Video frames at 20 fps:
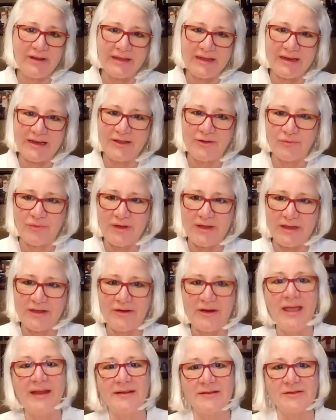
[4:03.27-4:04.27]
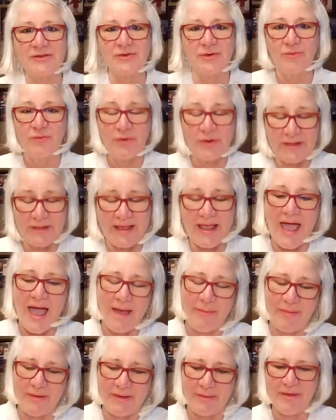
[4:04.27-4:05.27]
are getting reunited. So I'm really
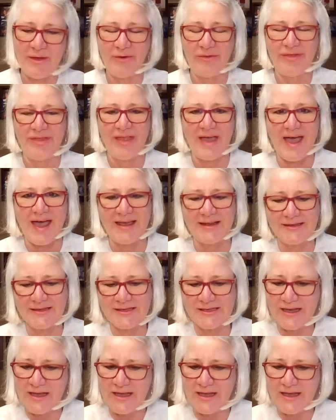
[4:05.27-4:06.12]
happy about that.